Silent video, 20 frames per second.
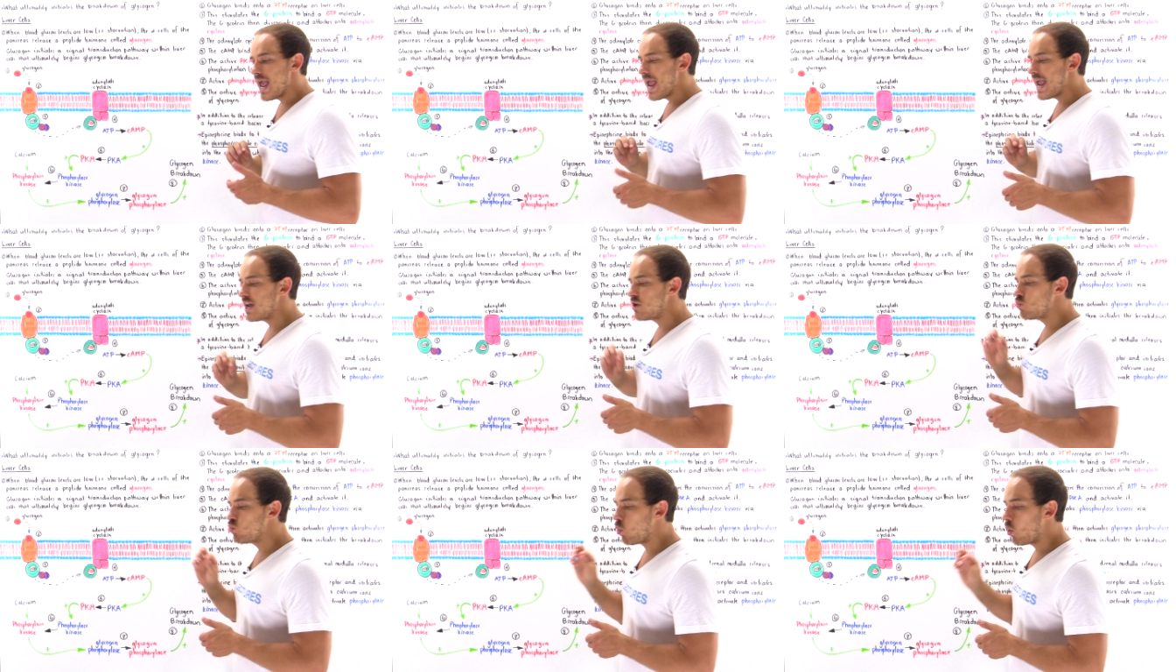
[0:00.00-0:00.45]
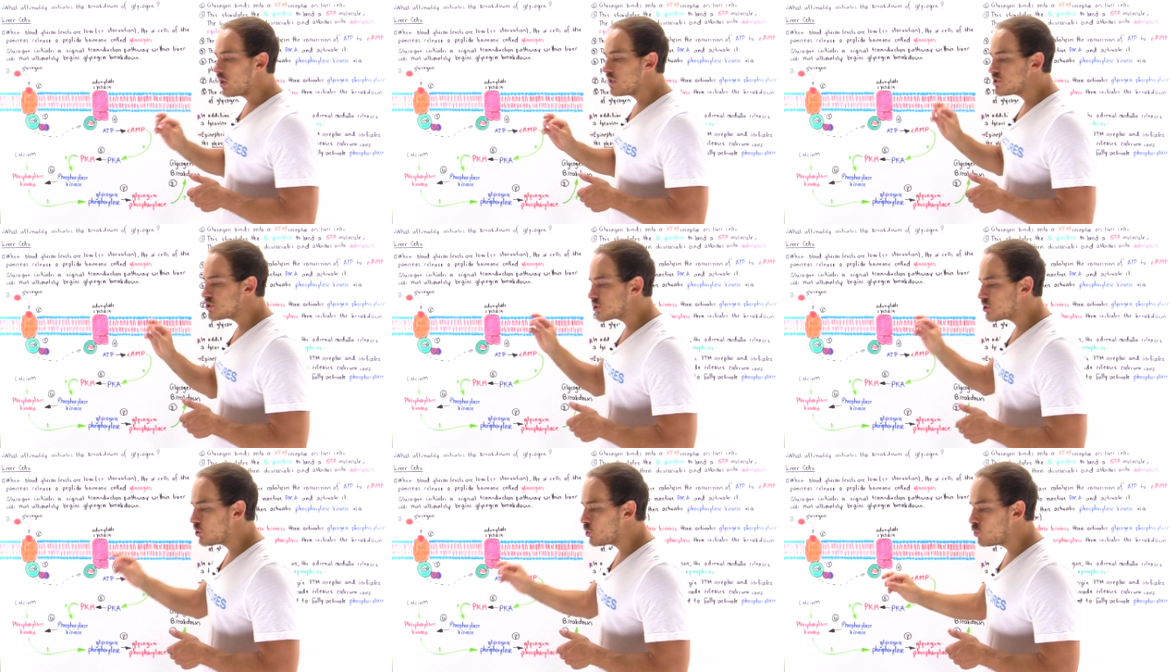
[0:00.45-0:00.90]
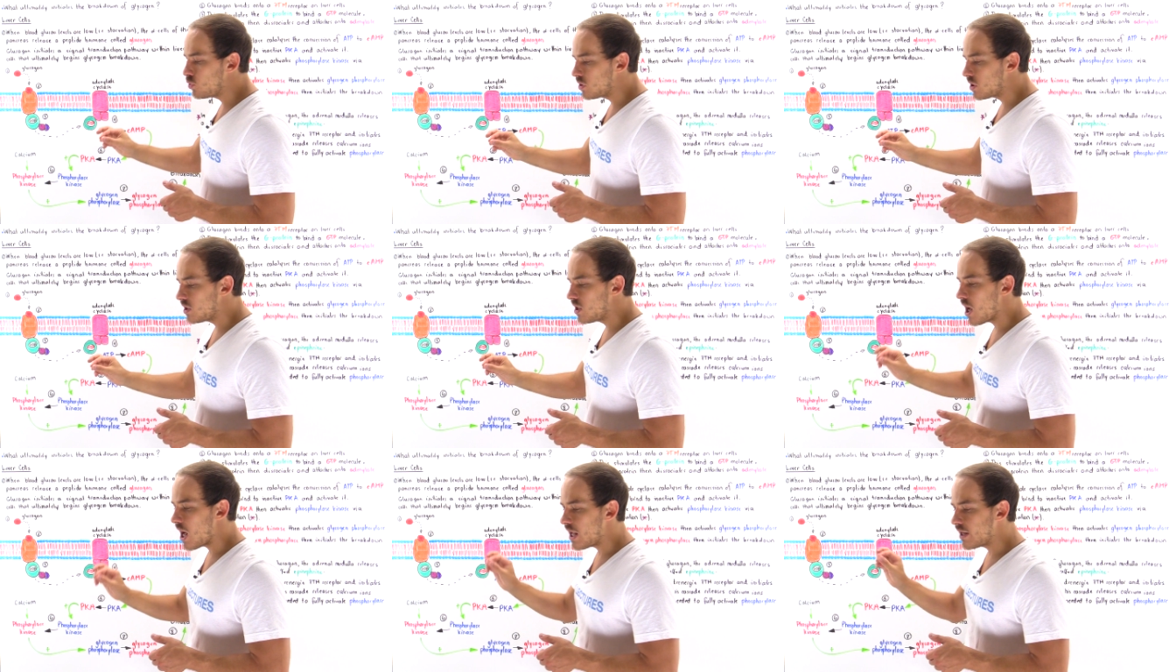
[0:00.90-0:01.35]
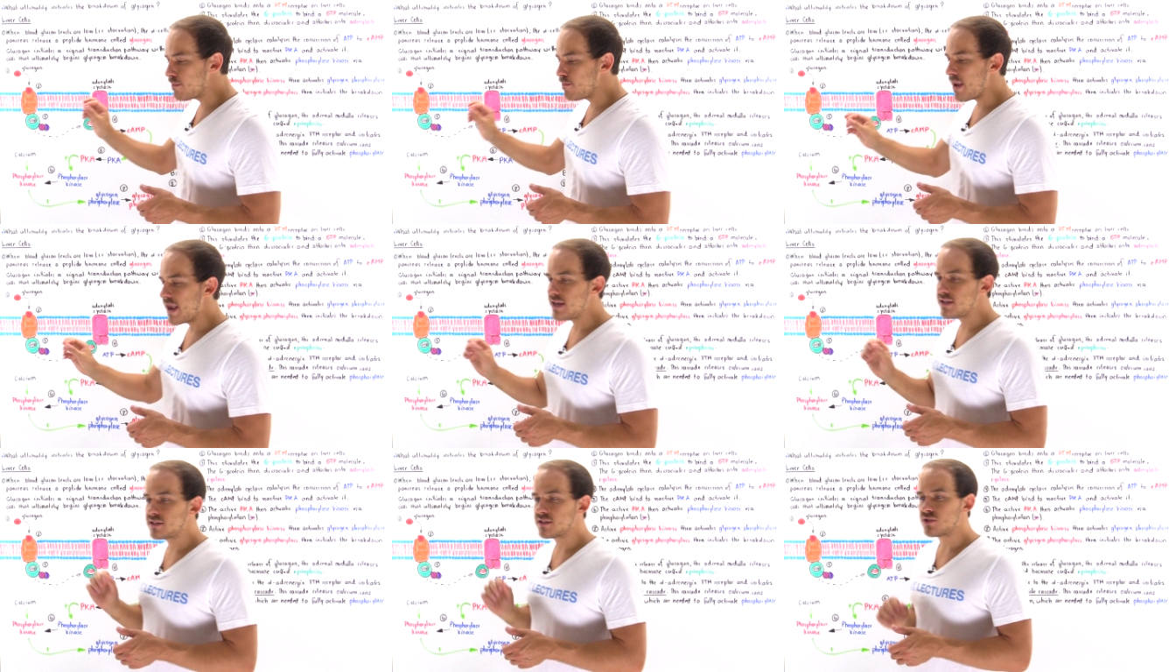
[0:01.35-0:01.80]
And once glucagon
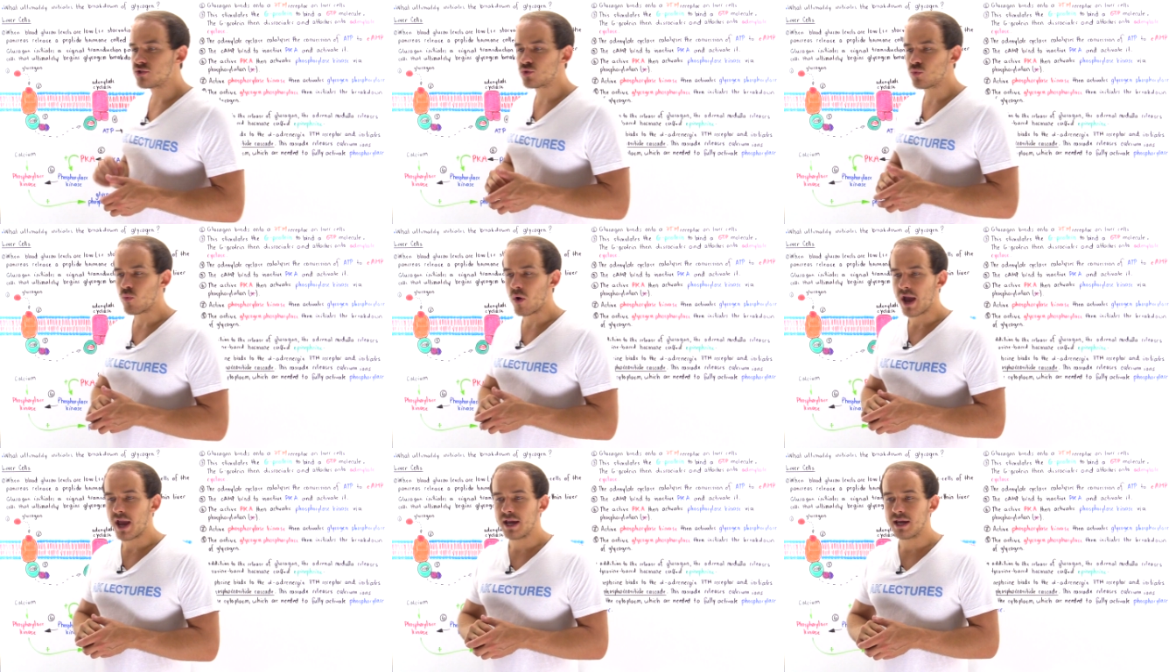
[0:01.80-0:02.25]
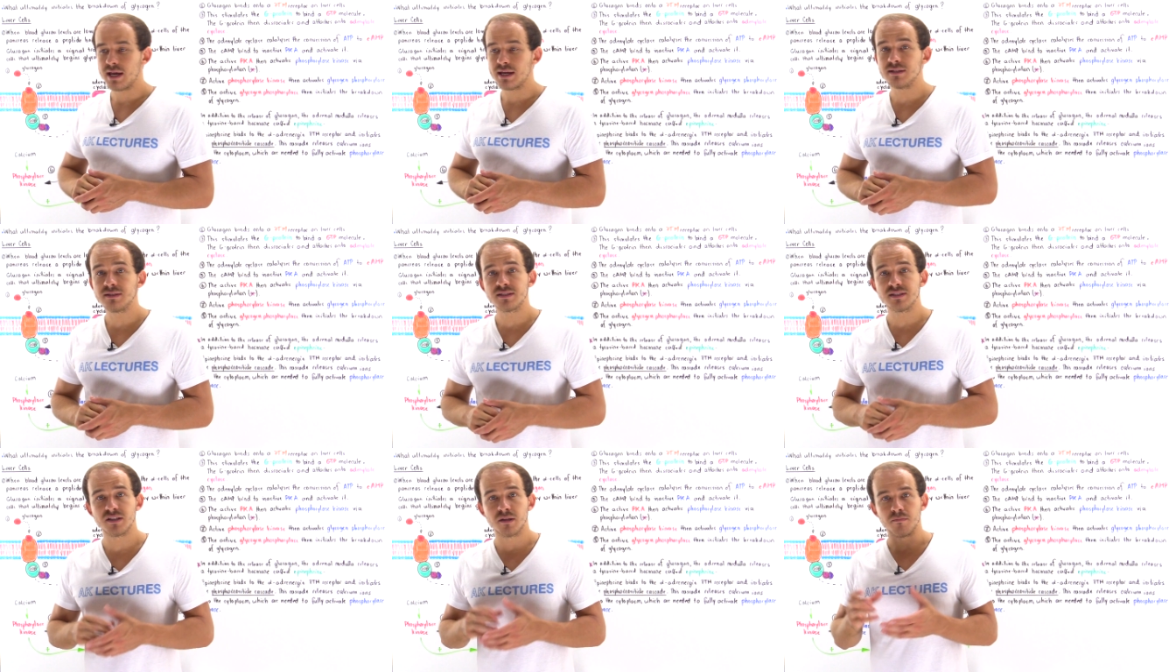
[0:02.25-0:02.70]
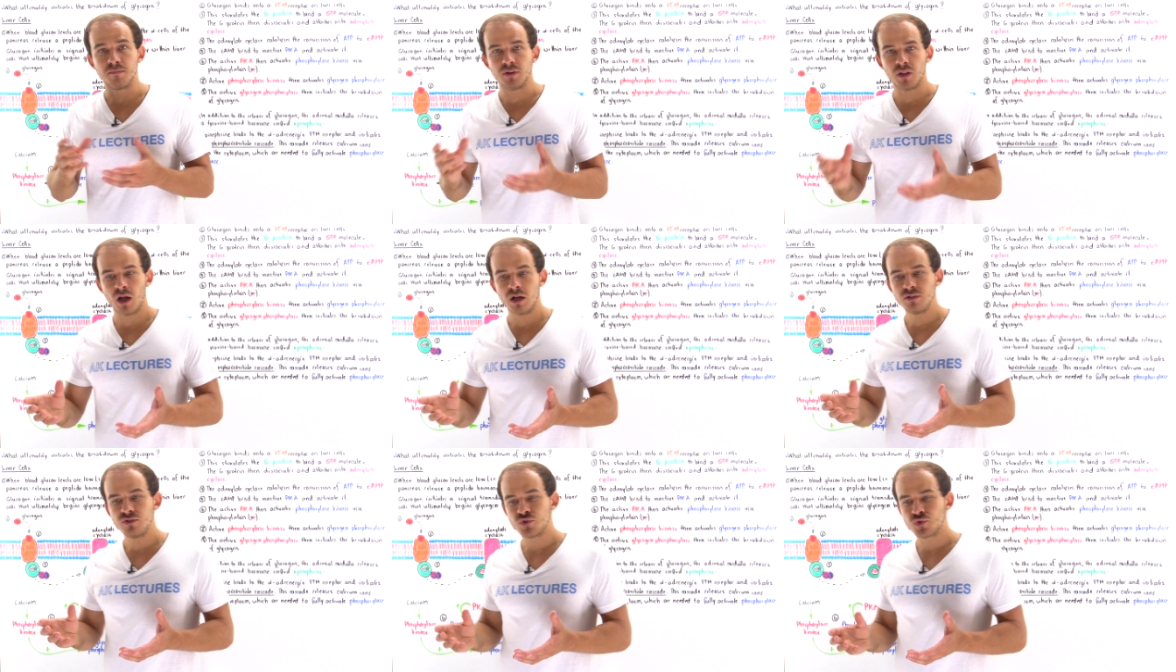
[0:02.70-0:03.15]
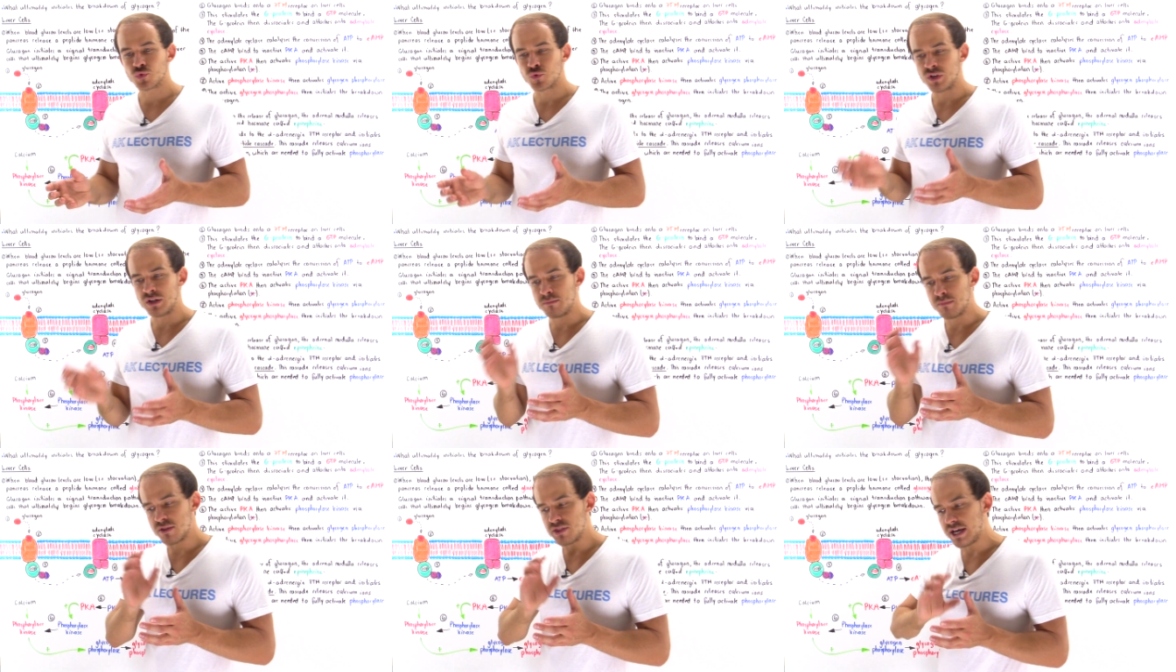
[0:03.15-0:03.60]
makes its way into the
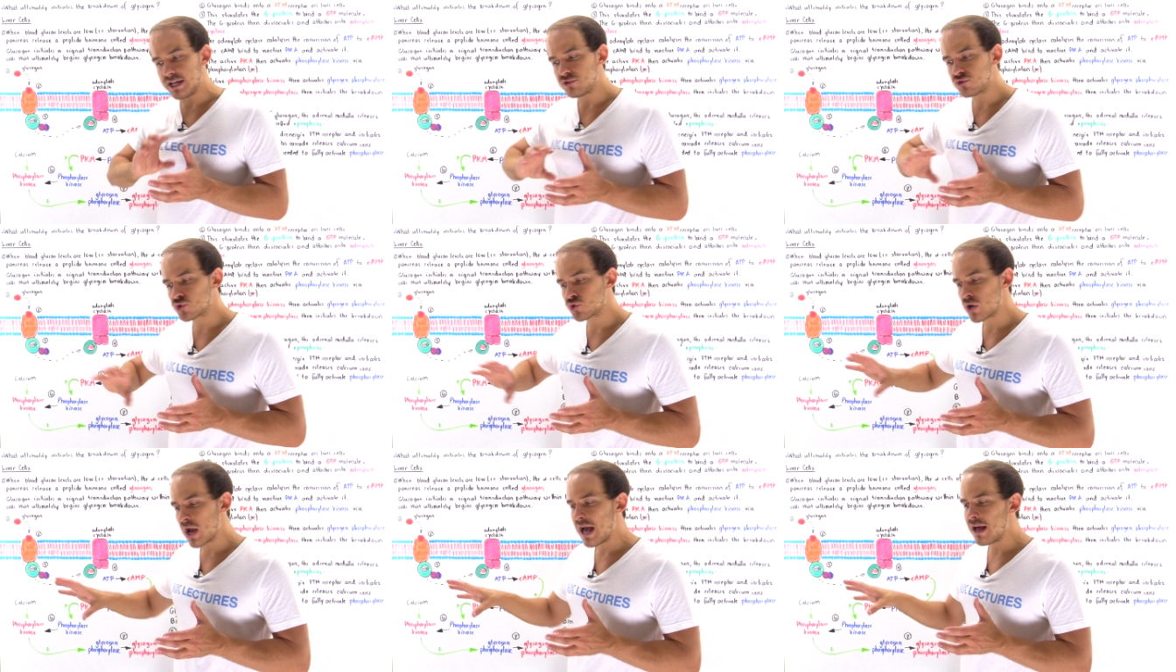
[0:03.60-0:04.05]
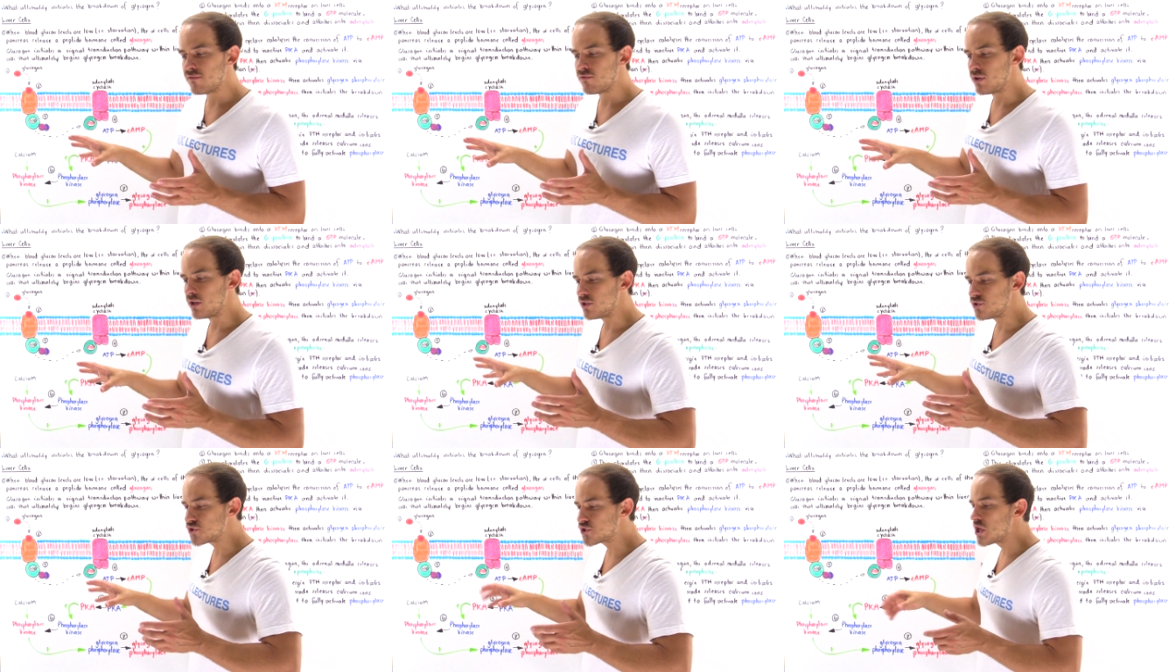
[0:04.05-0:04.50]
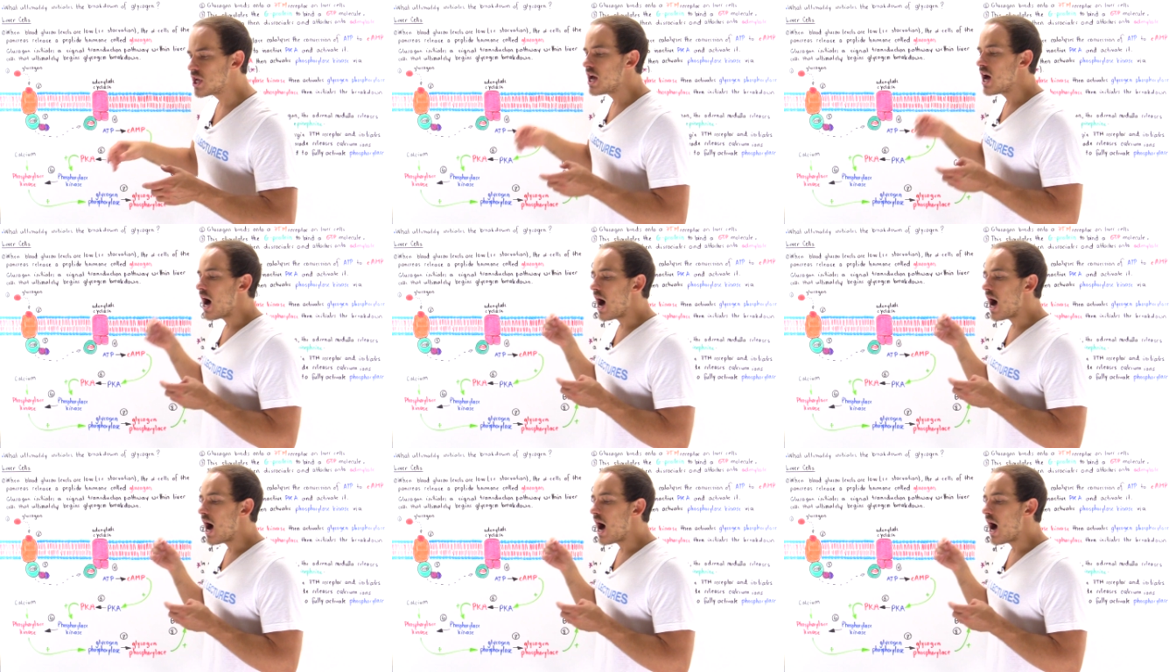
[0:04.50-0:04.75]
bloodstream, it then travels